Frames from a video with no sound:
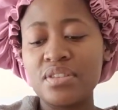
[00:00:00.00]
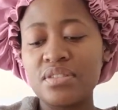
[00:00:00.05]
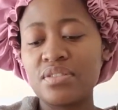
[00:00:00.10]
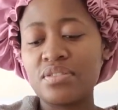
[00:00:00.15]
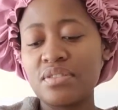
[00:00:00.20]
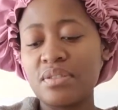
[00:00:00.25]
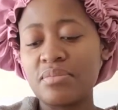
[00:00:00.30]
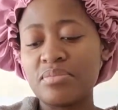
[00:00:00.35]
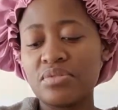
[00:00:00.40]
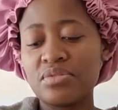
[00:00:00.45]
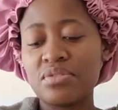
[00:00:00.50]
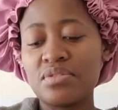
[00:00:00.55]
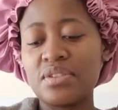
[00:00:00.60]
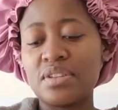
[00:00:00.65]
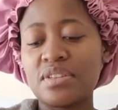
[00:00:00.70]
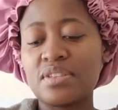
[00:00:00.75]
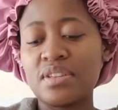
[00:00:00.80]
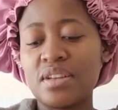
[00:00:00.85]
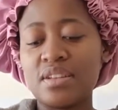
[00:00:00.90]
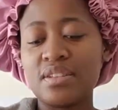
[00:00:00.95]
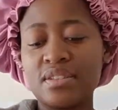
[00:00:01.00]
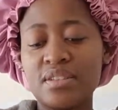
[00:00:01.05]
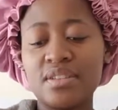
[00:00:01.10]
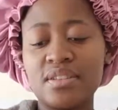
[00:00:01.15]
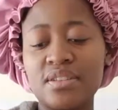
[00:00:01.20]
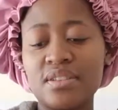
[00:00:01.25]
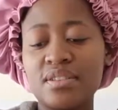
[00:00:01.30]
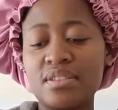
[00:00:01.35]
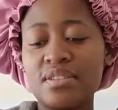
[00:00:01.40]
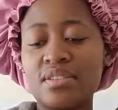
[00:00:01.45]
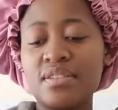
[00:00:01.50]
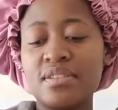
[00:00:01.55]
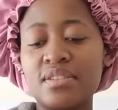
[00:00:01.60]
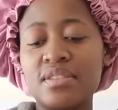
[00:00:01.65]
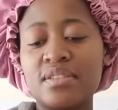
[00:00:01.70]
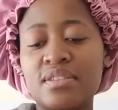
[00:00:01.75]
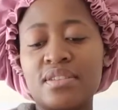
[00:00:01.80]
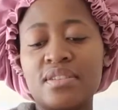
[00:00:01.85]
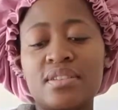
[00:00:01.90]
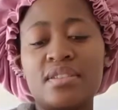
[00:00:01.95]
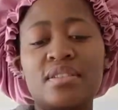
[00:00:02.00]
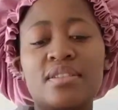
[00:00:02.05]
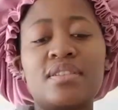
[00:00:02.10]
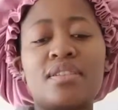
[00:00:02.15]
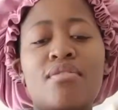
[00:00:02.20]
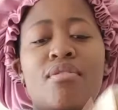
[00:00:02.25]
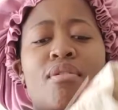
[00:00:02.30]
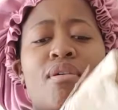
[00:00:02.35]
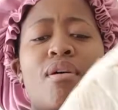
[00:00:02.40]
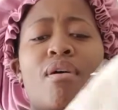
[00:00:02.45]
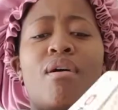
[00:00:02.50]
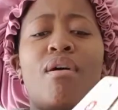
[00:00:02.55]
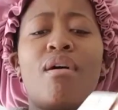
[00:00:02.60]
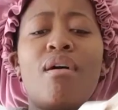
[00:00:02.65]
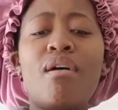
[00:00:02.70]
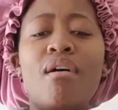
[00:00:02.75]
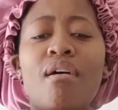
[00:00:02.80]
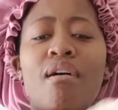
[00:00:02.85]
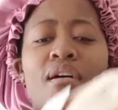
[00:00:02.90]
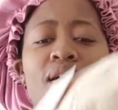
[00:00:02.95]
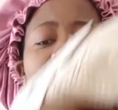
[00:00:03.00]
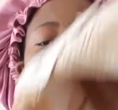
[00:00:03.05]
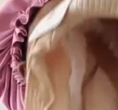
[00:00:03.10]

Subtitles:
so I'm so excited. Oh,